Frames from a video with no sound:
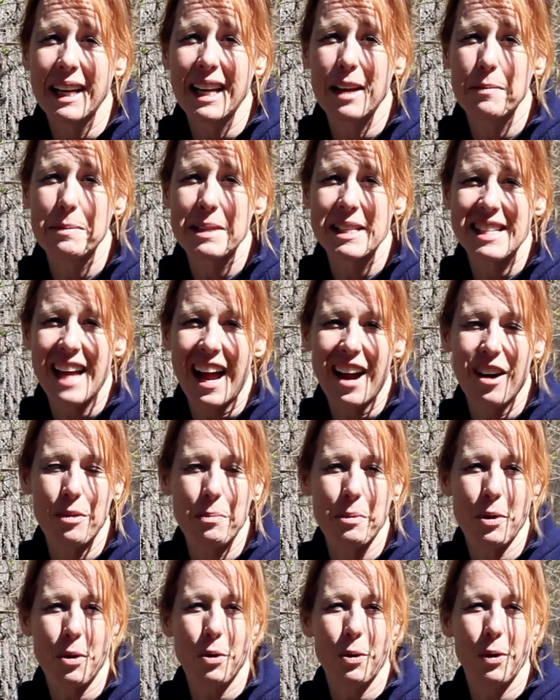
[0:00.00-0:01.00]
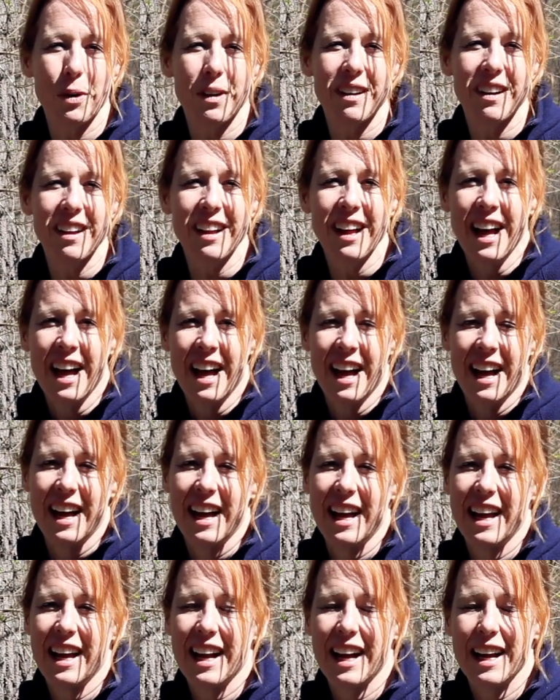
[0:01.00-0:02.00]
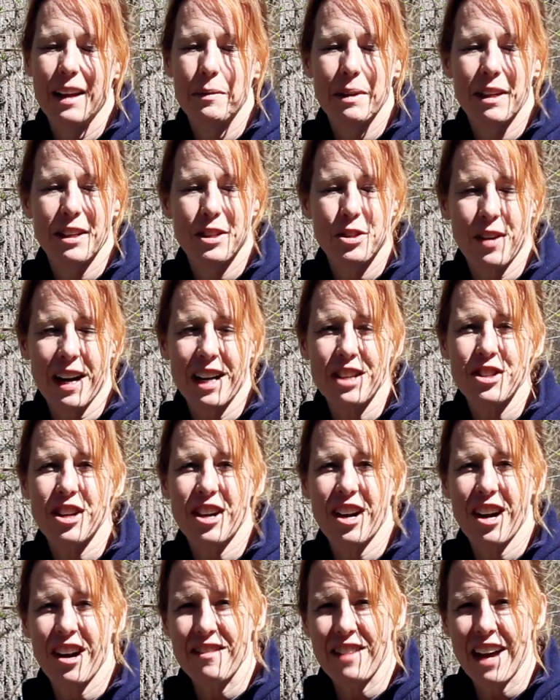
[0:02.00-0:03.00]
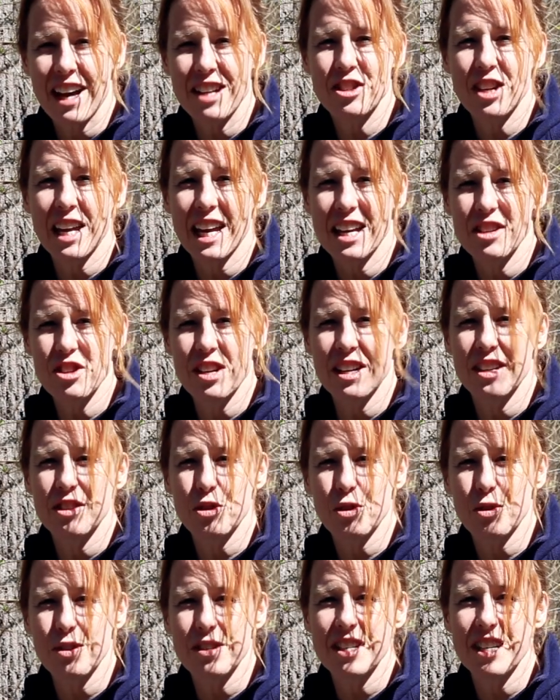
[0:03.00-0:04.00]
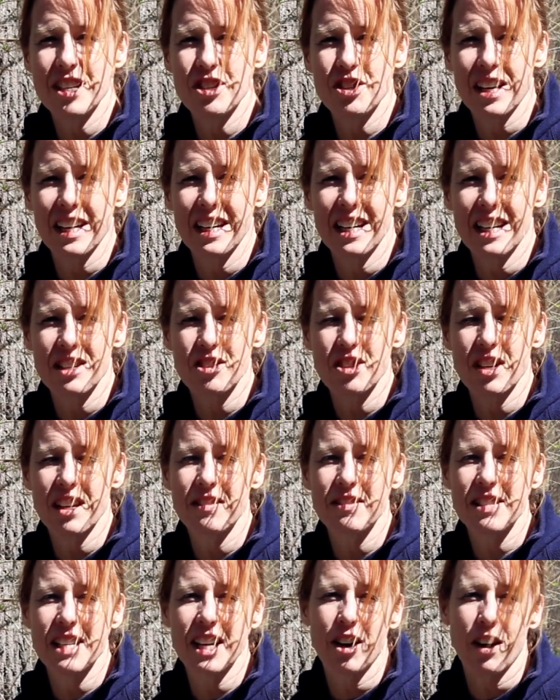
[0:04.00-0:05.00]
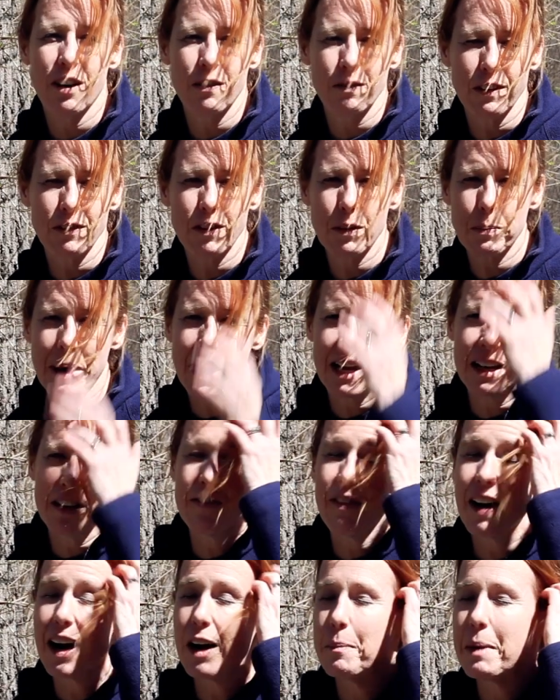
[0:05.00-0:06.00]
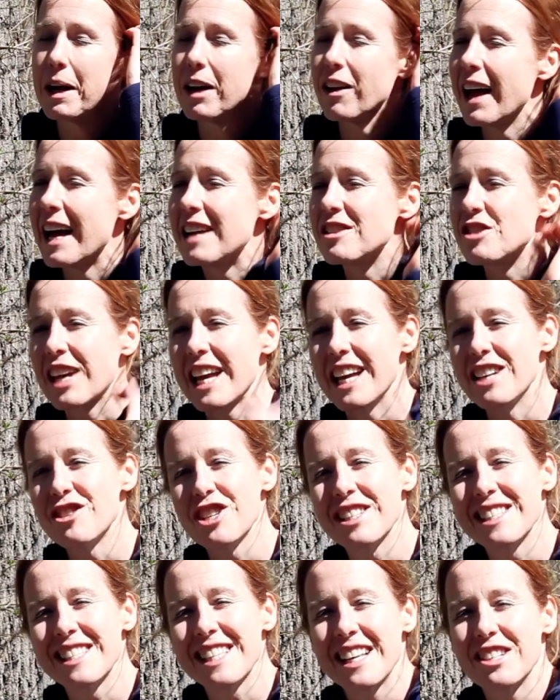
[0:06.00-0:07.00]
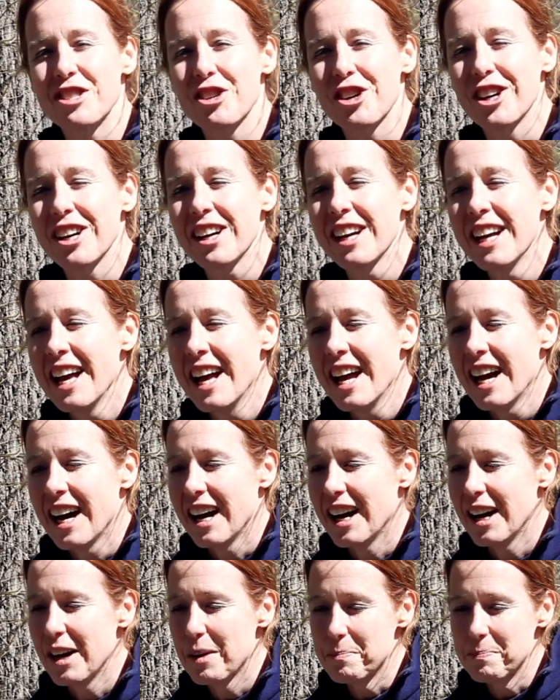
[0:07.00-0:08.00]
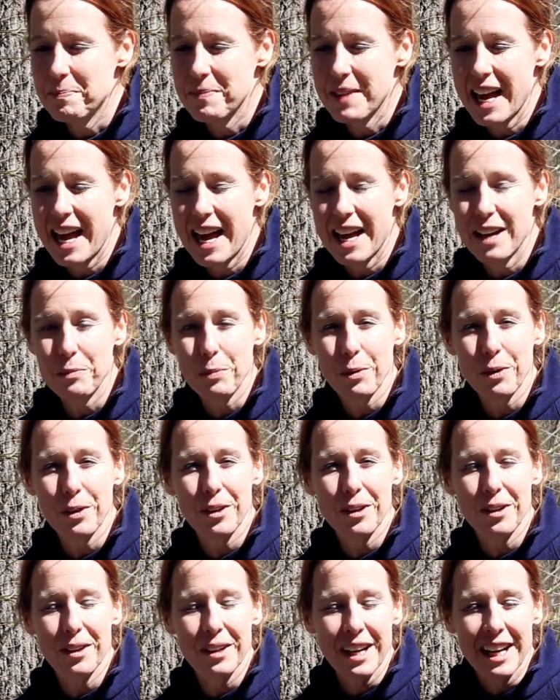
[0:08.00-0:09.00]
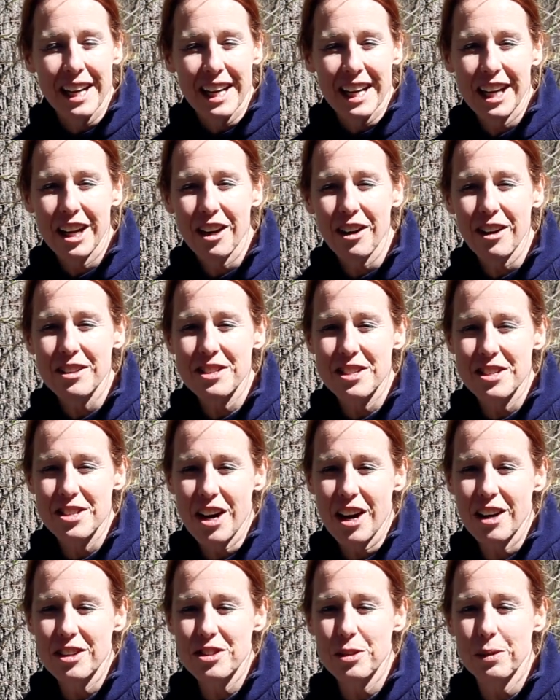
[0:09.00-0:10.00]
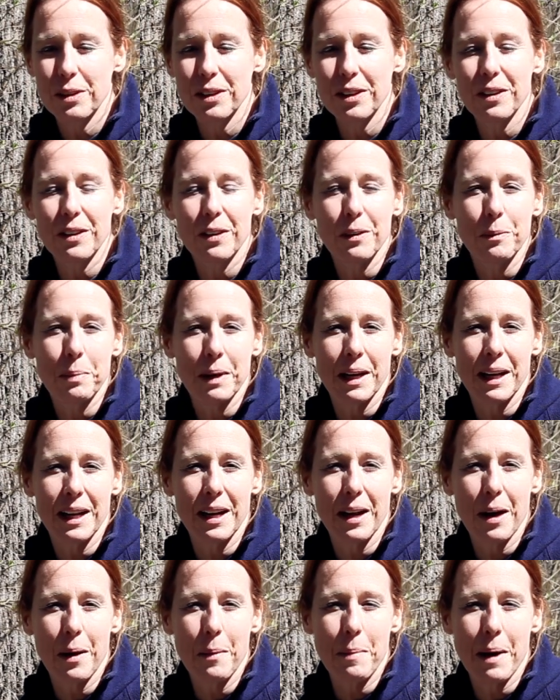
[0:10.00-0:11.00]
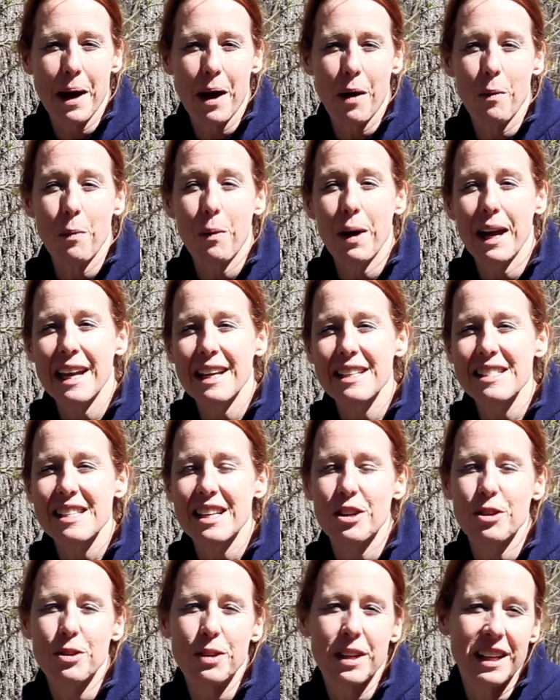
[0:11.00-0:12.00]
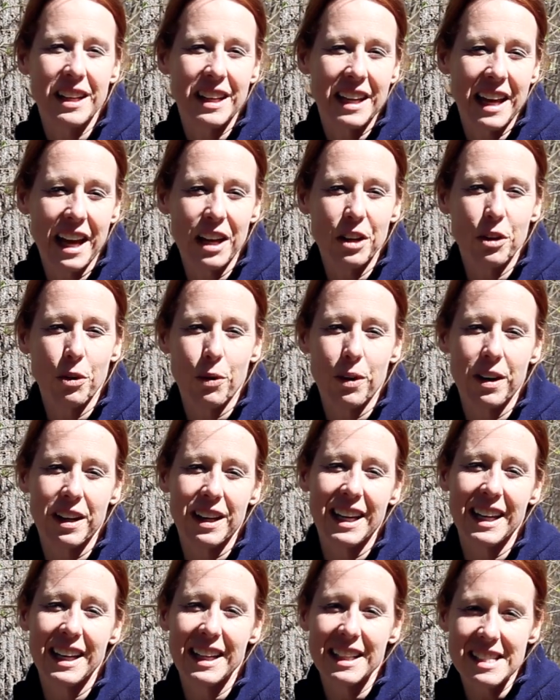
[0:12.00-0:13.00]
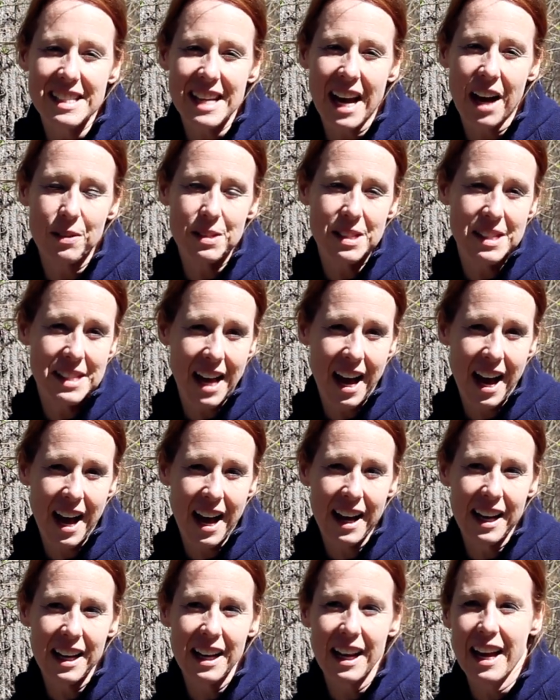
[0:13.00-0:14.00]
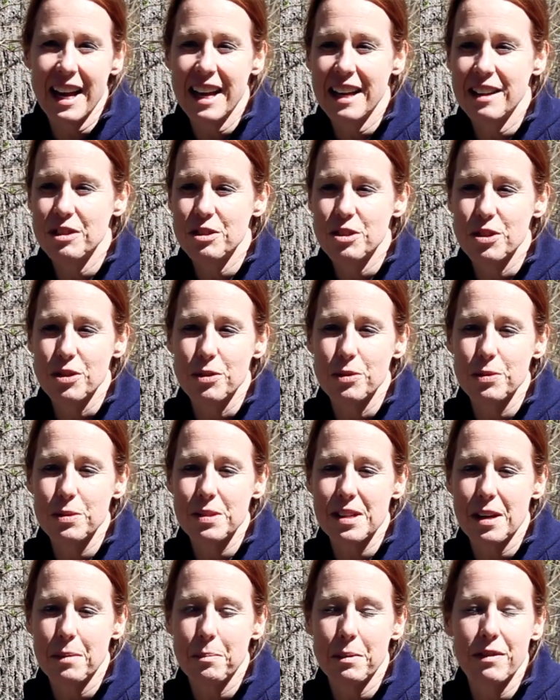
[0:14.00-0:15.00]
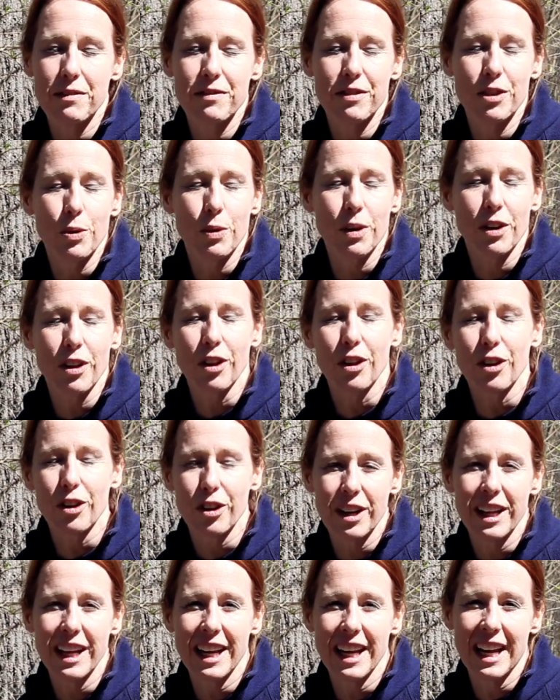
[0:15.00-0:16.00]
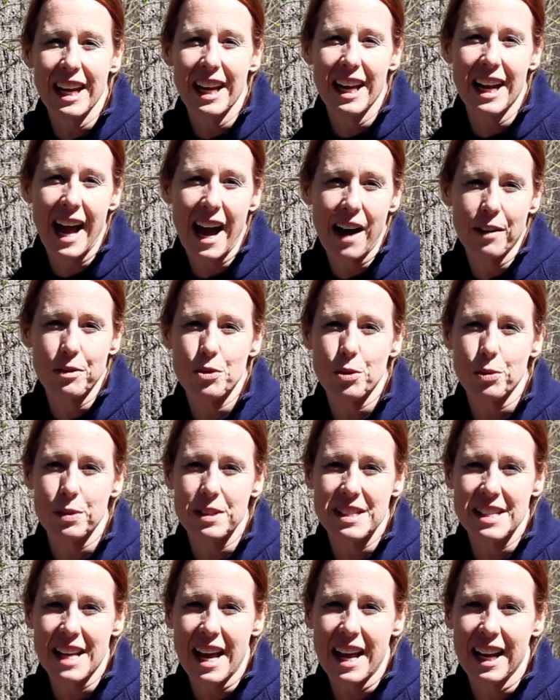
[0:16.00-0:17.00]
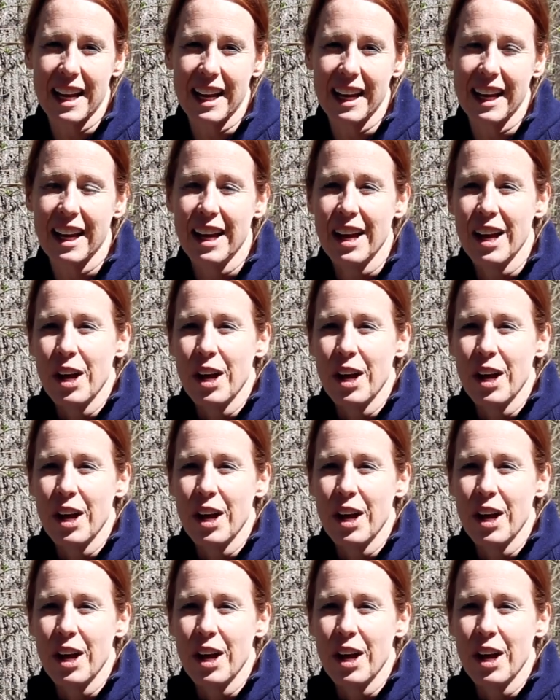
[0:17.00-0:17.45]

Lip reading: name is Erin McCool and I'm the Director of Education and Strategic Initiatives here at Riverbend Environmental Education Center. And we're here to talk to you a little bit about ways that you can get your kids outside and do some of your learning in an outdoor setting.